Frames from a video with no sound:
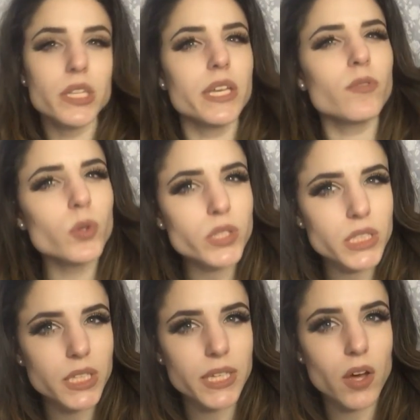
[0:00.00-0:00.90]
Like if you were to
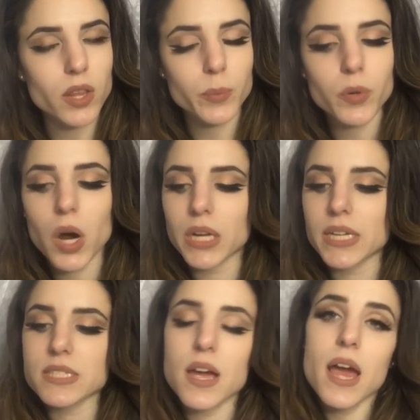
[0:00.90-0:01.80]
click on the
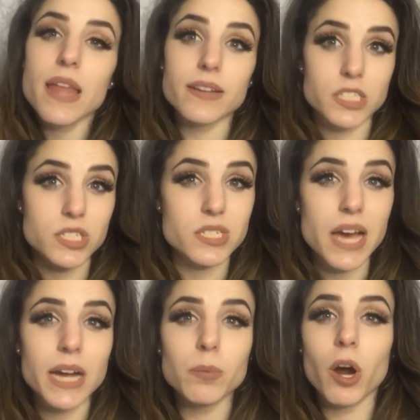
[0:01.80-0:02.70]
product, there's a
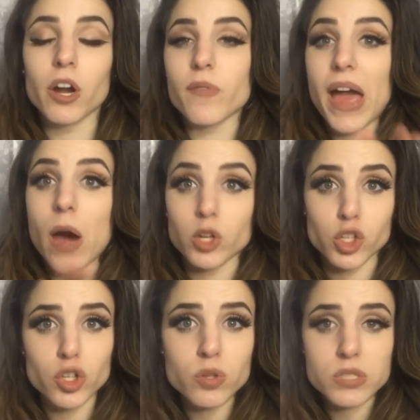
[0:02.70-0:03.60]
sidebar of how to
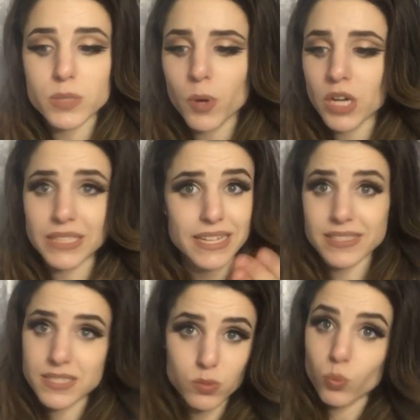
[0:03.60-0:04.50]
use the product.
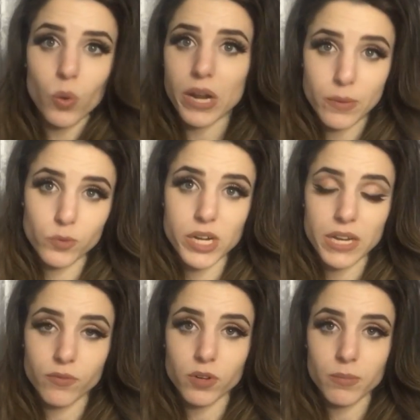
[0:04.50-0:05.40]
That's what I'm
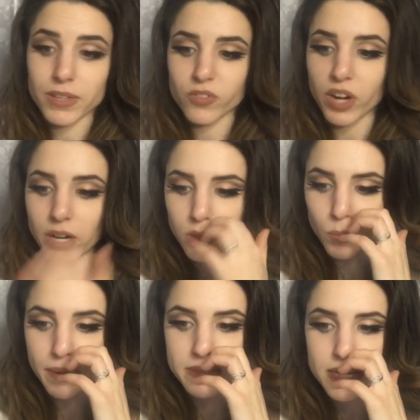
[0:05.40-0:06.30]
reading from, is right on
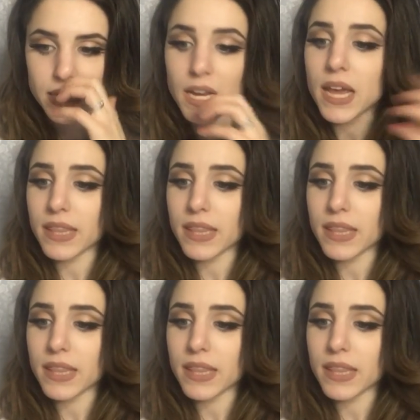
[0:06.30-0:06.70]
the website.